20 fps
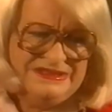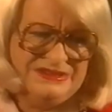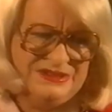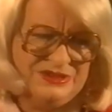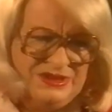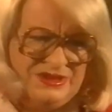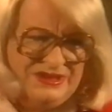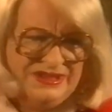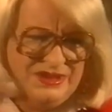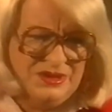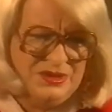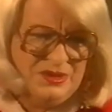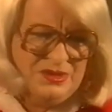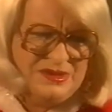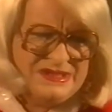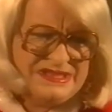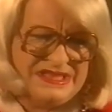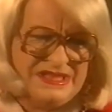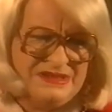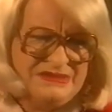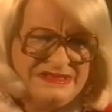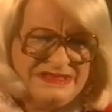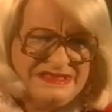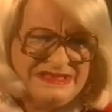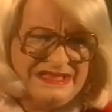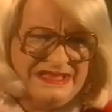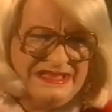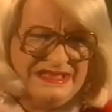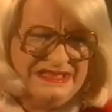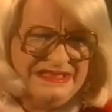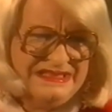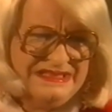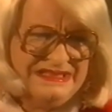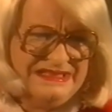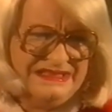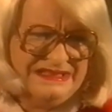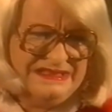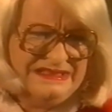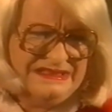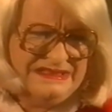Darling, you look so
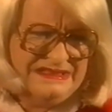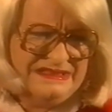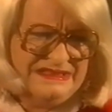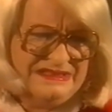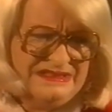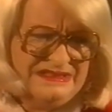tired.